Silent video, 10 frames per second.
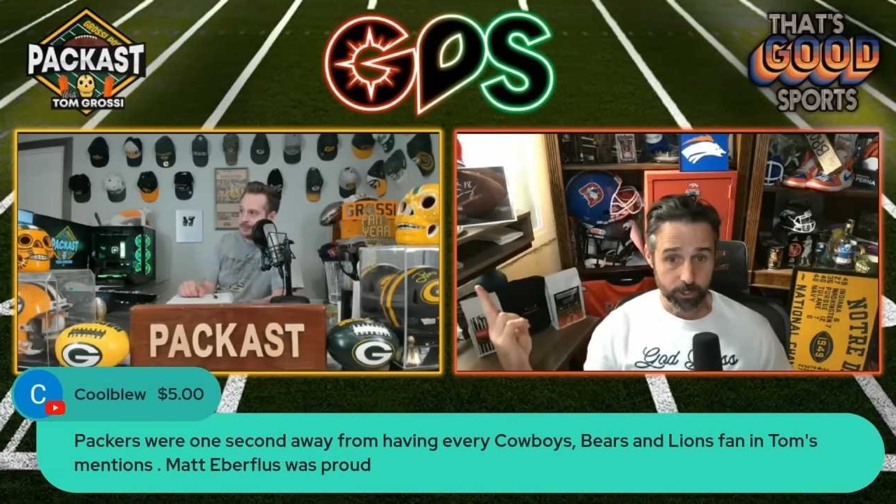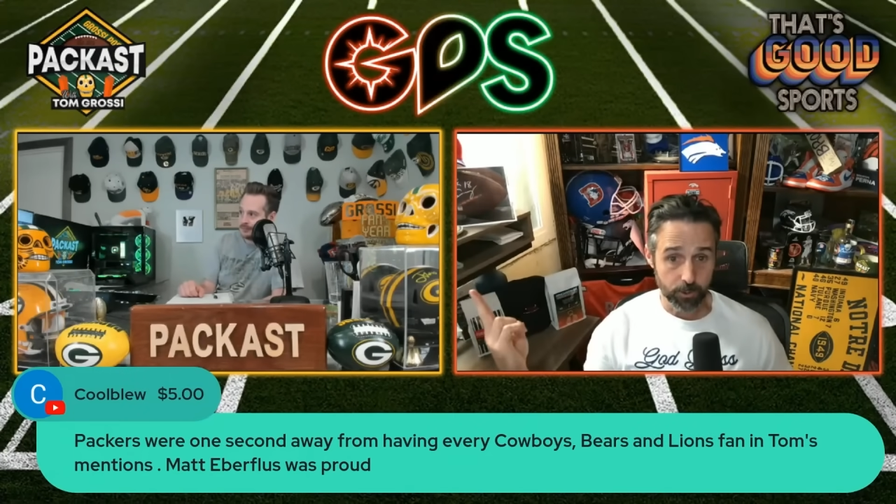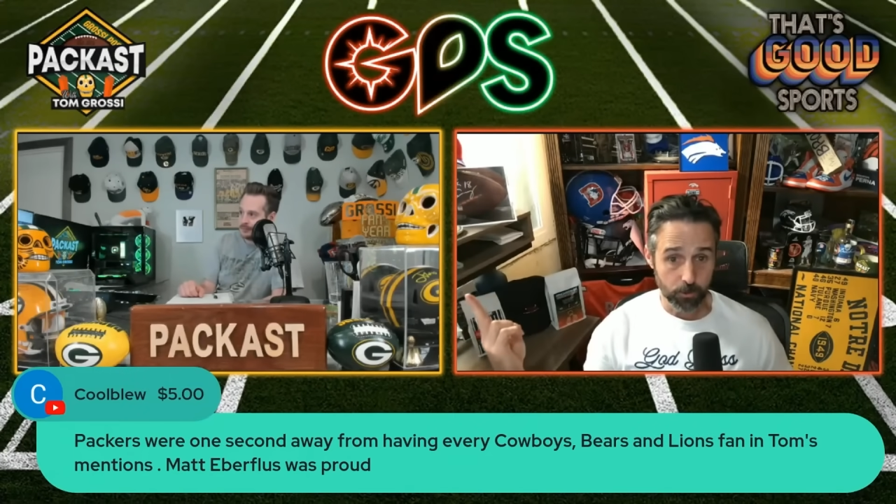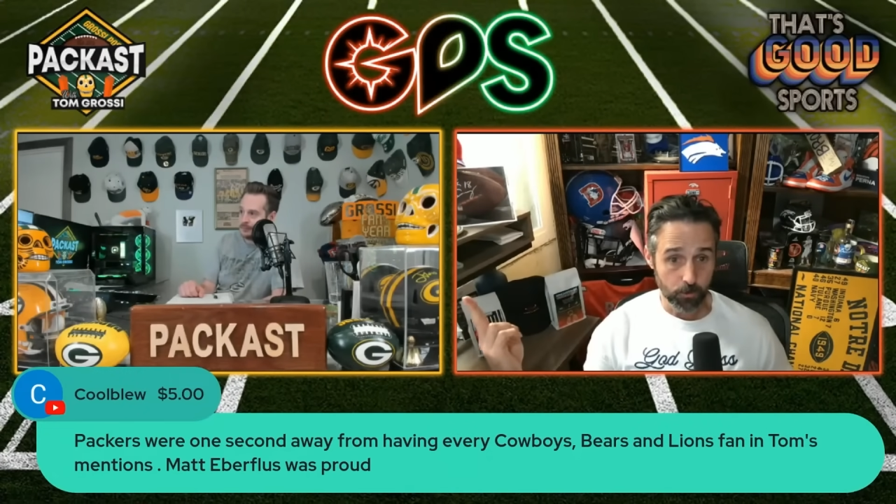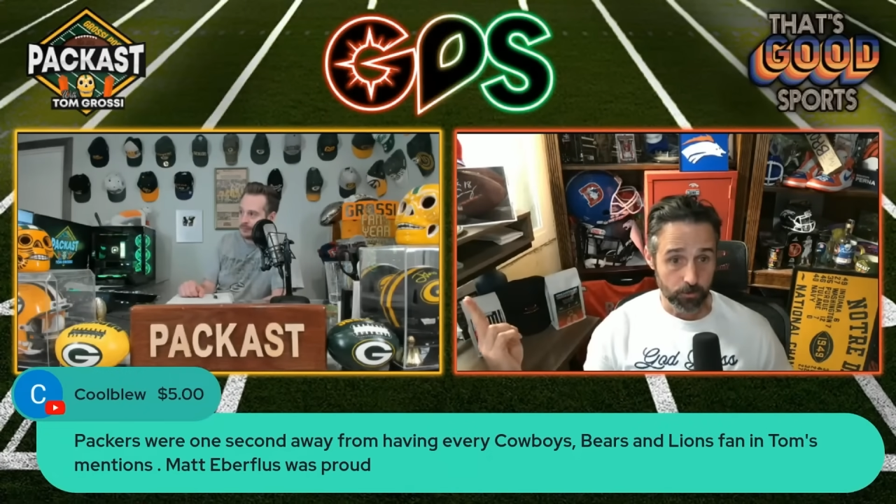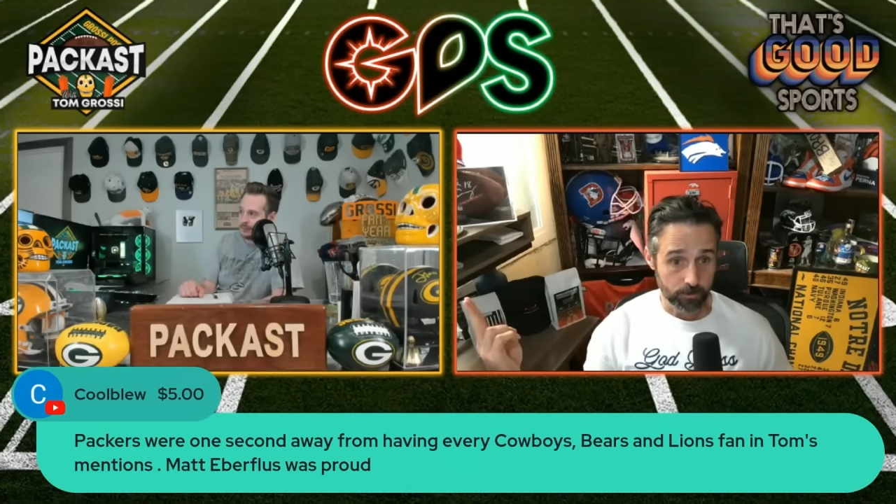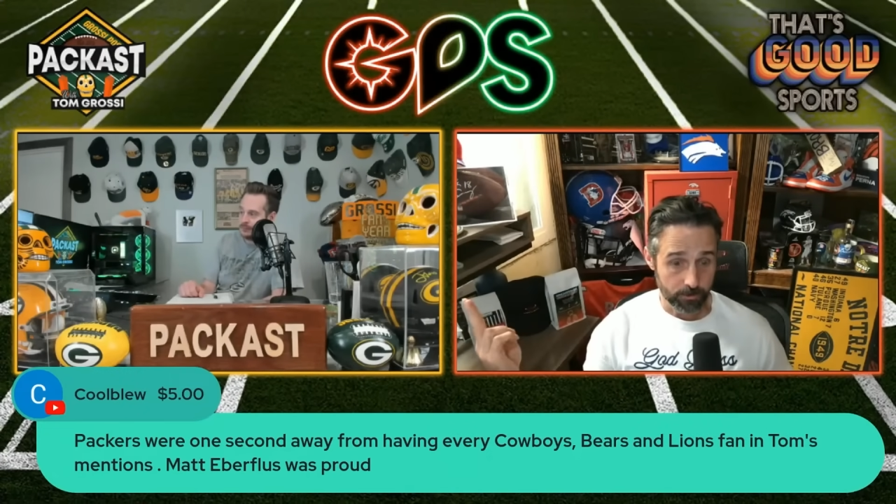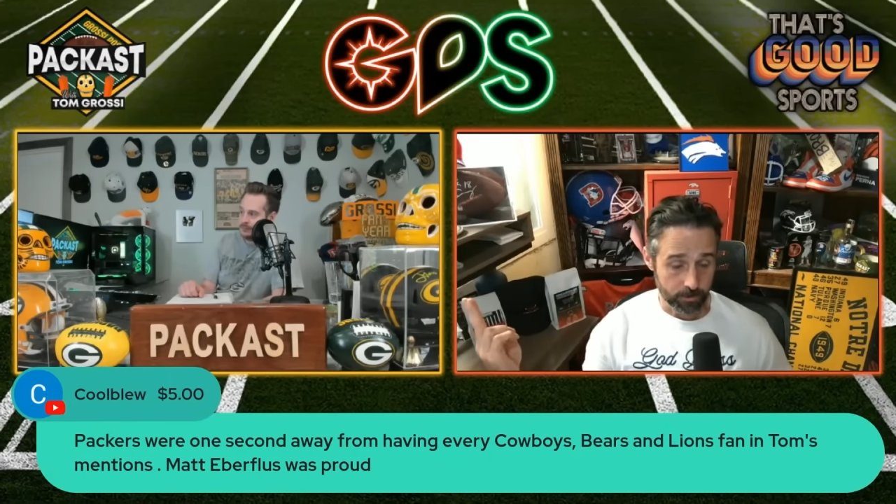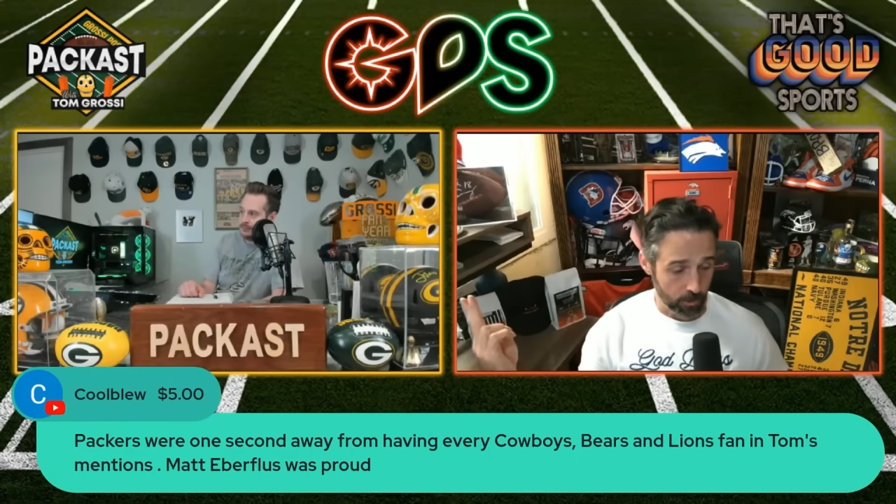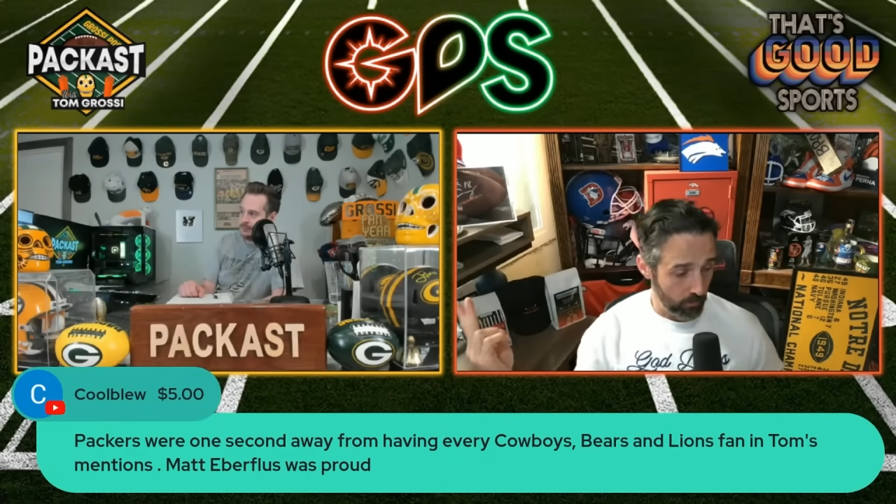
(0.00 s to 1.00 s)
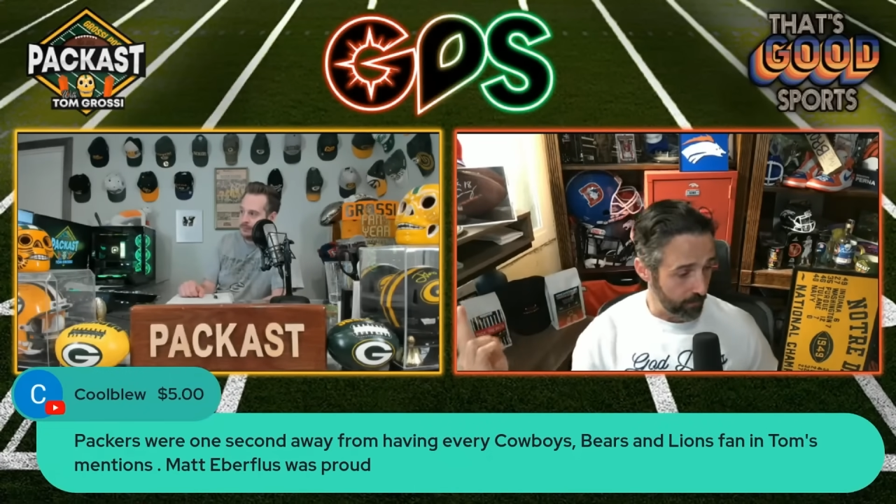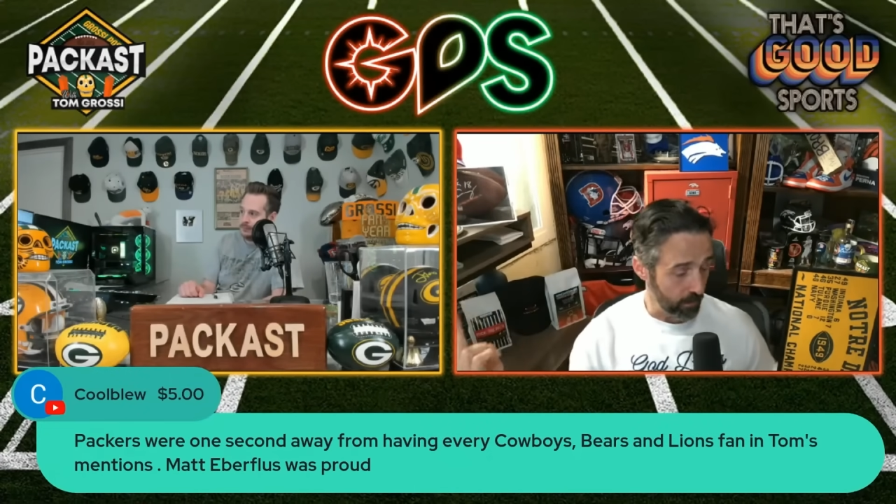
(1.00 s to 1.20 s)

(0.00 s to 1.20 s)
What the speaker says: Two of